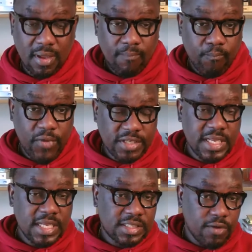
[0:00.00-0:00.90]
This
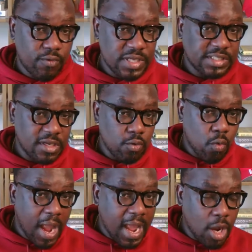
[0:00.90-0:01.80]
is the reason
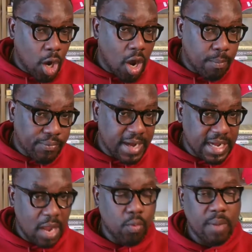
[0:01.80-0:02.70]
why all
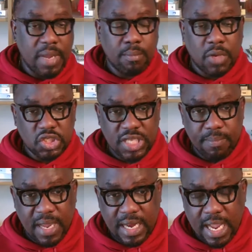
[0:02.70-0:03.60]
pregnant women must keep
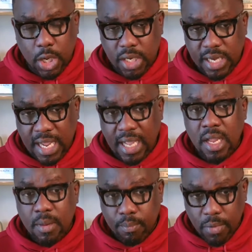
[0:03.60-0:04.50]
an eye on their
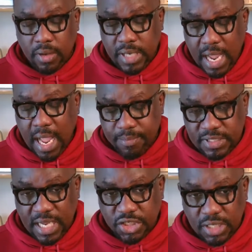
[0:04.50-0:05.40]

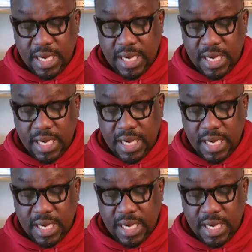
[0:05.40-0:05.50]
hypertension.